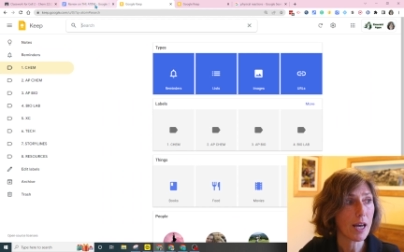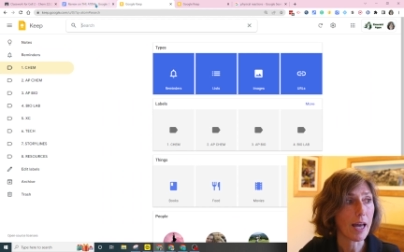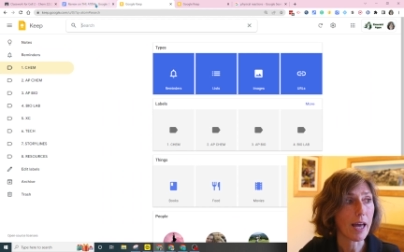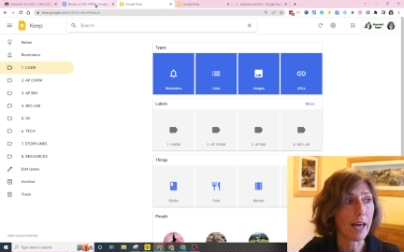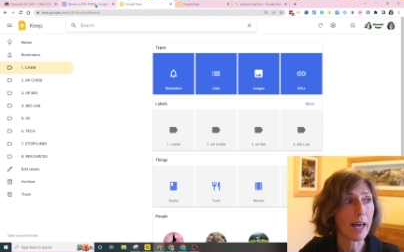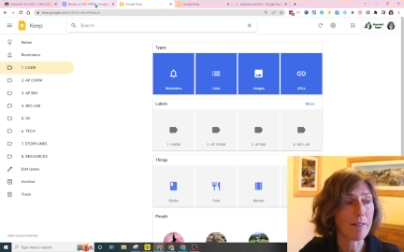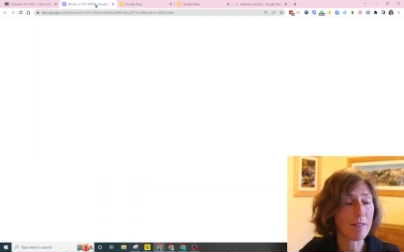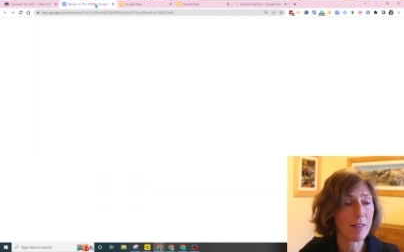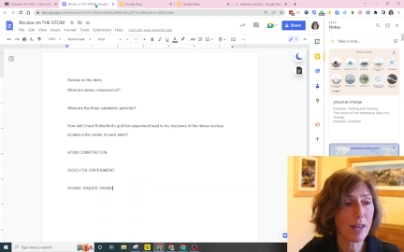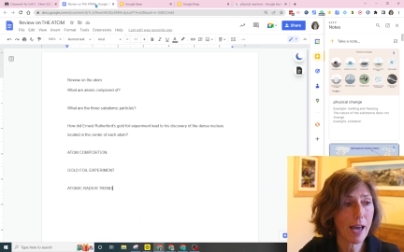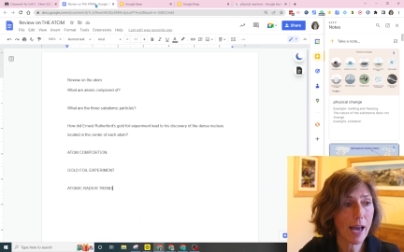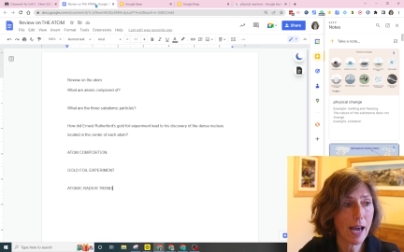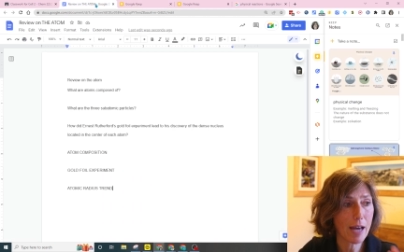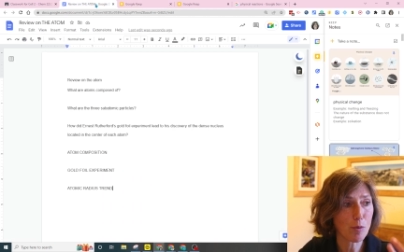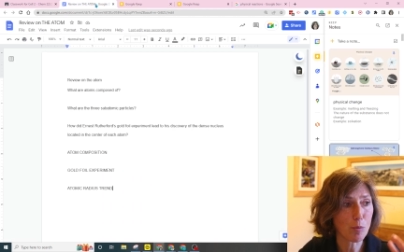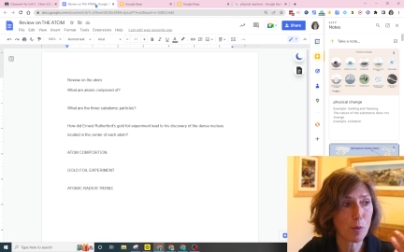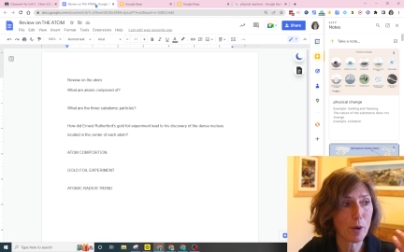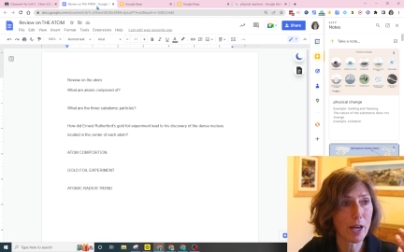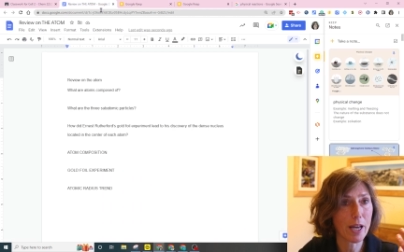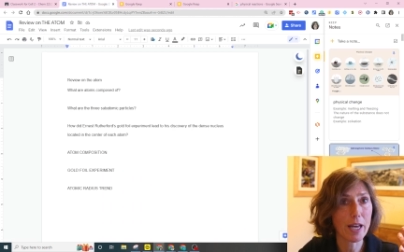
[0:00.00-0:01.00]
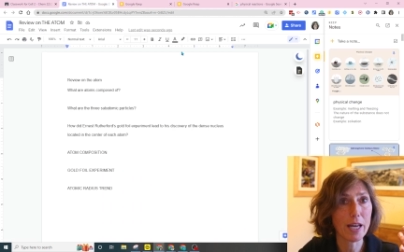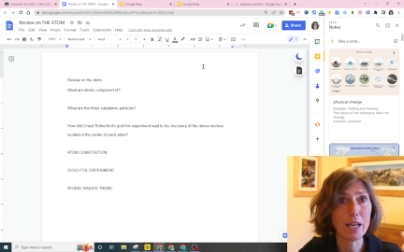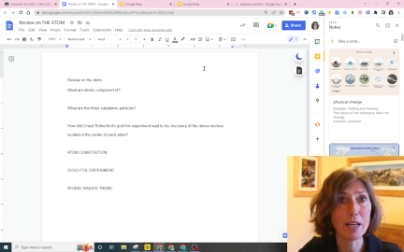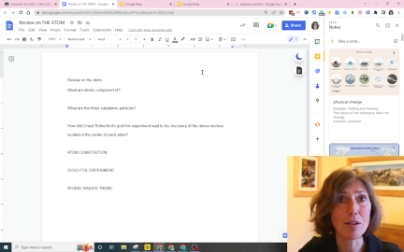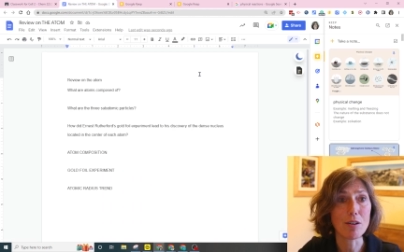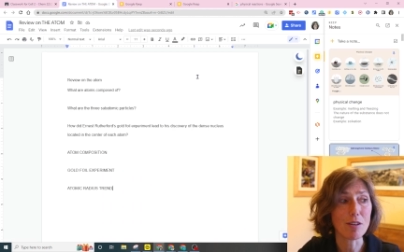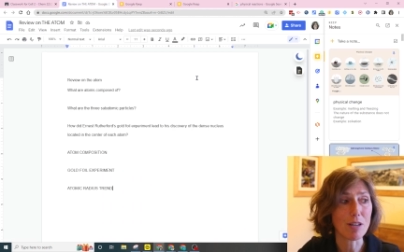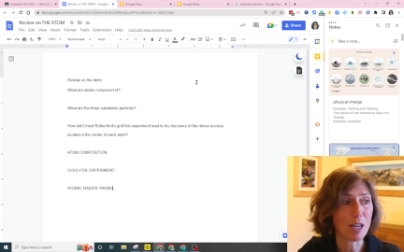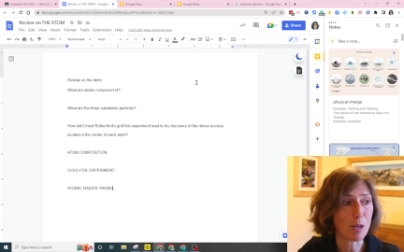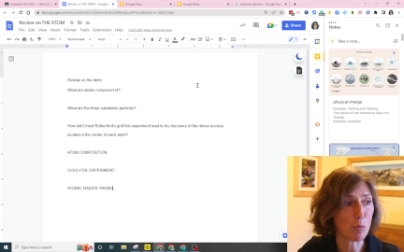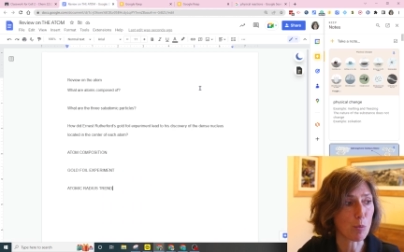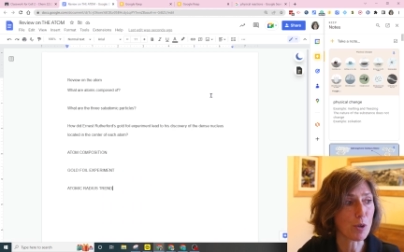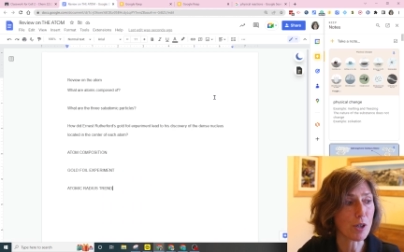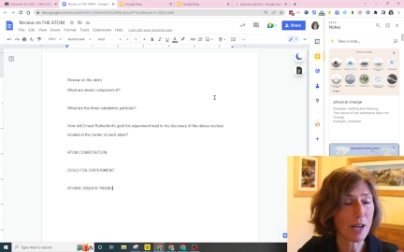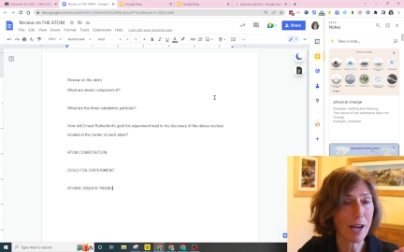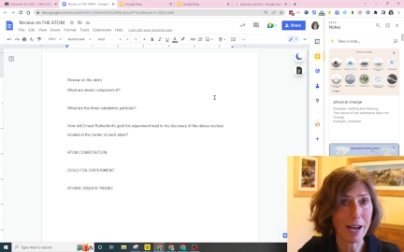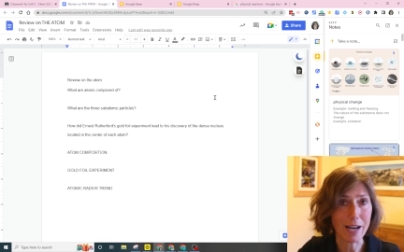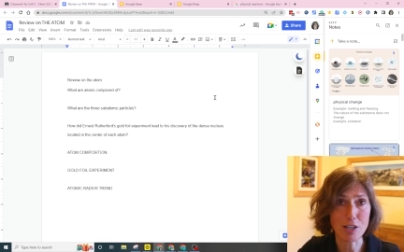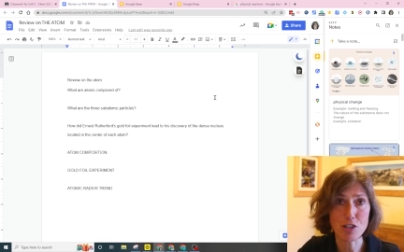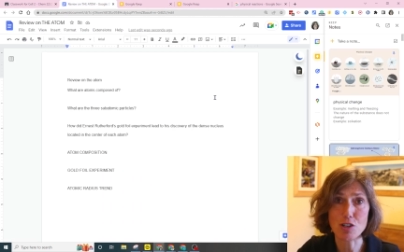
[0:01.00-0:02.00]
And that way, it would
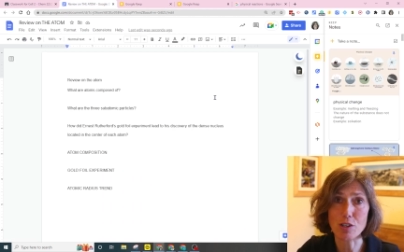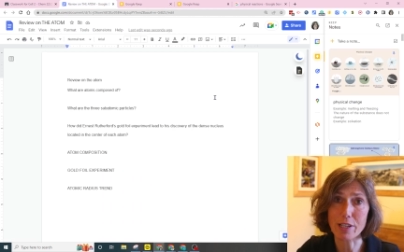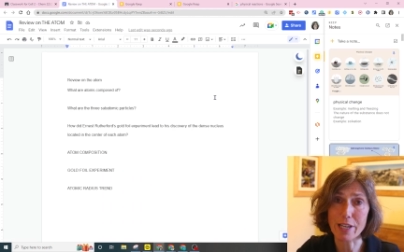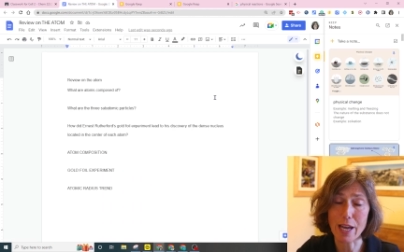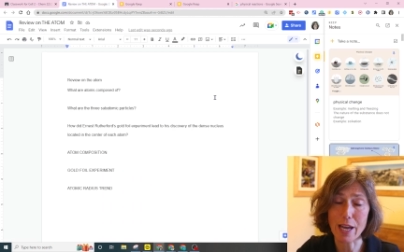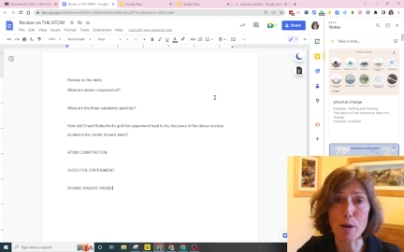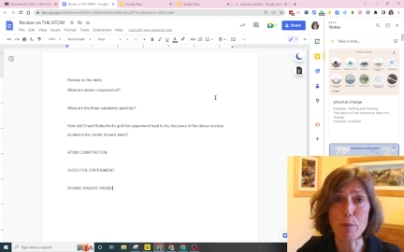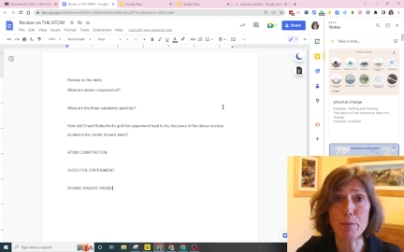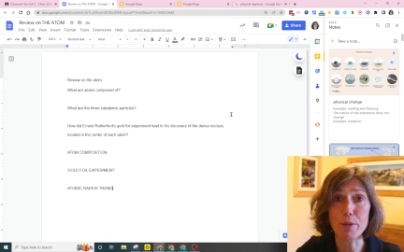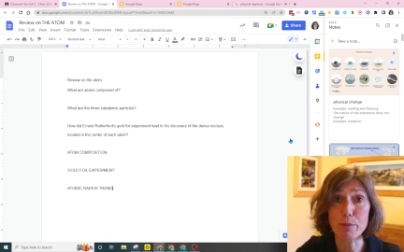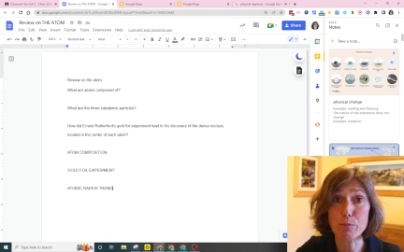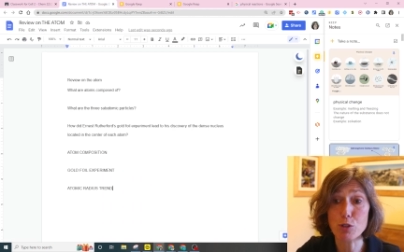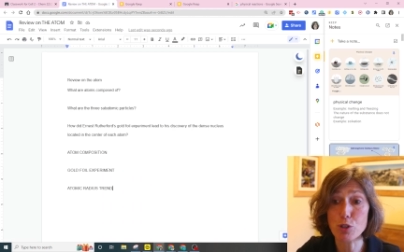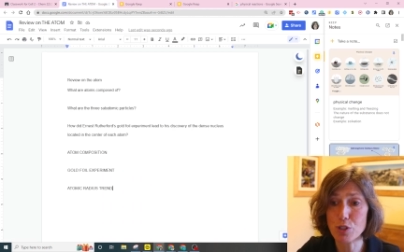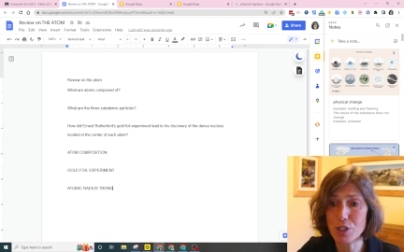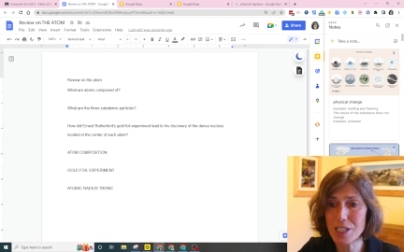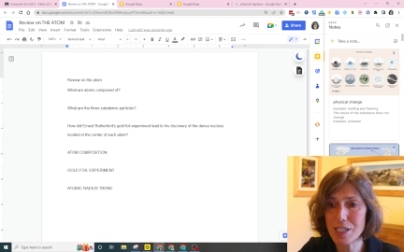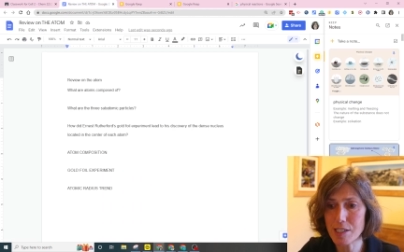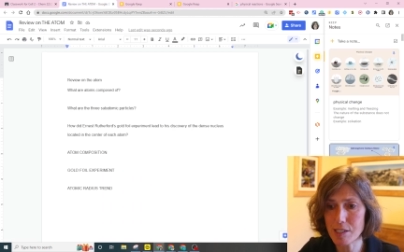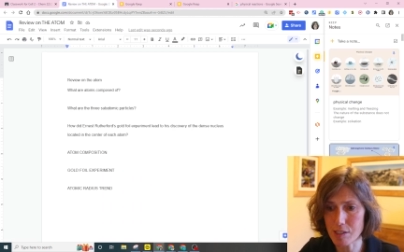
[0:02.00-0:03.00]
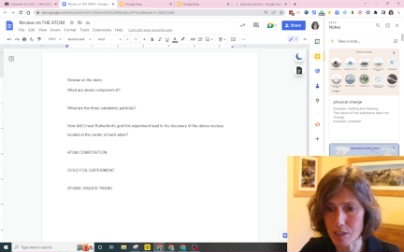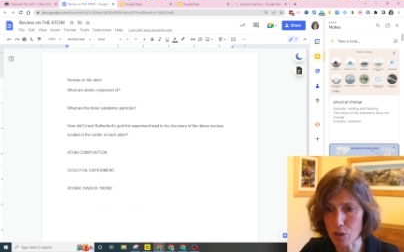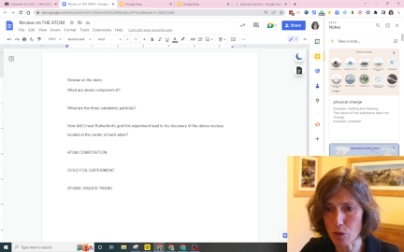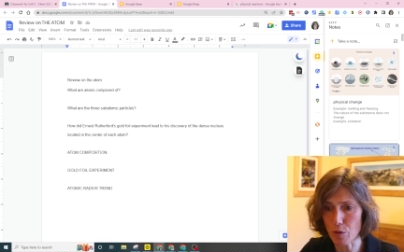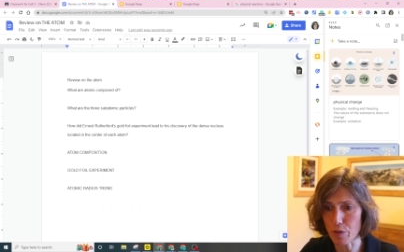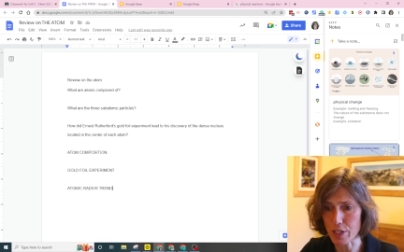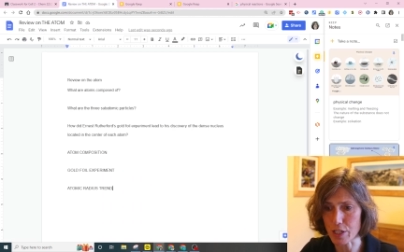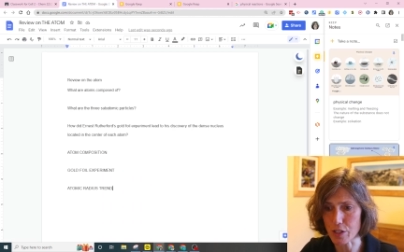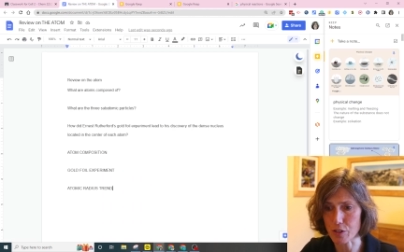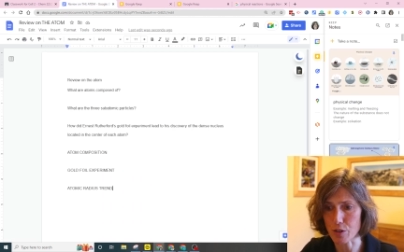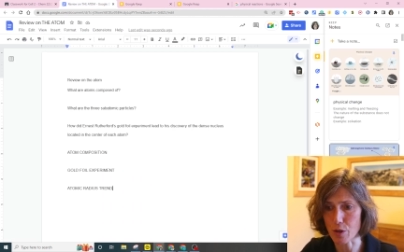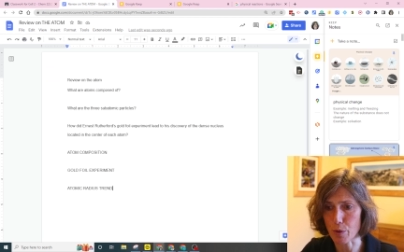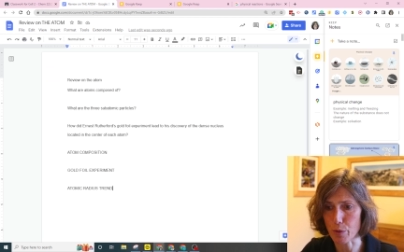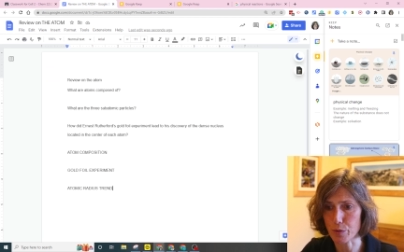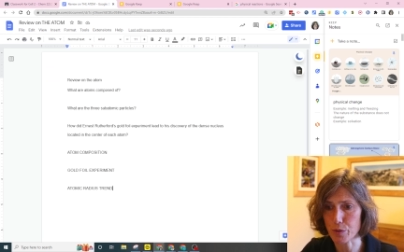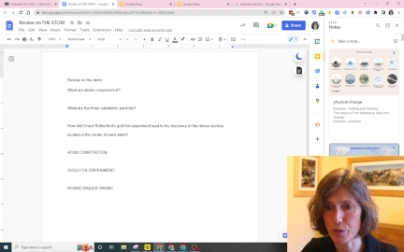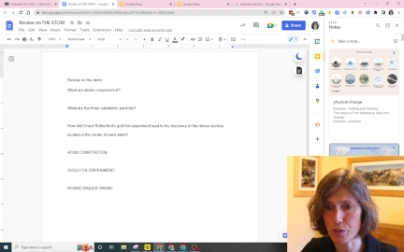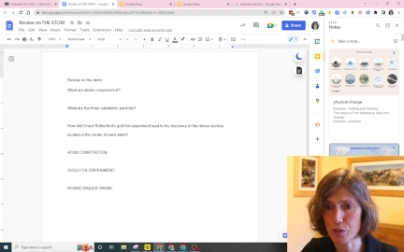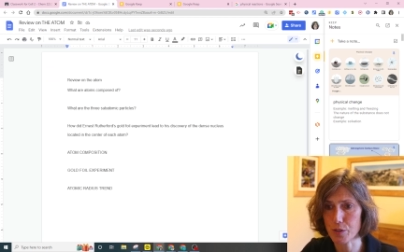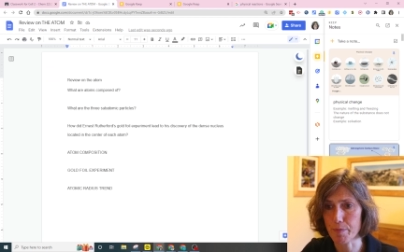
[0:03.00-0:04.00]
actually help them to distill these notes.